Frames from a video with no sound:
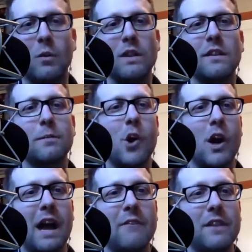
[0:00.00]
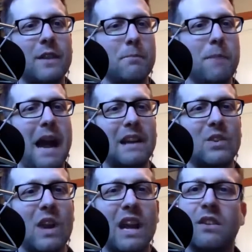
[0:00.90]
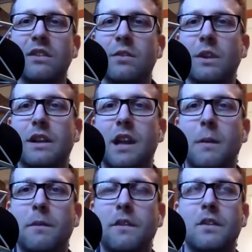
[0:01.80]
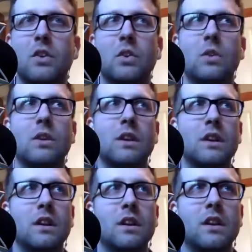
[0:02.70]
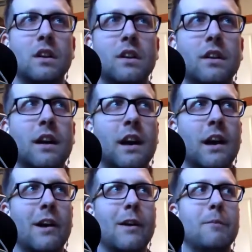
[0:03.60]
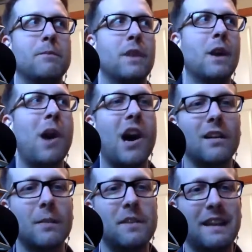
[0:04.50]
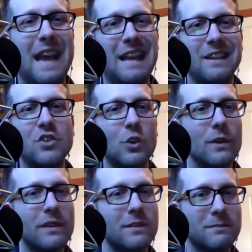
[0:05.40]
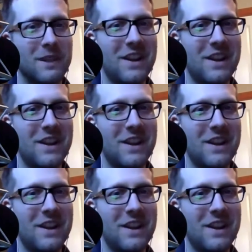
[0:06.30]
What does Paul have in the background when it comes to um, apocalyptic angels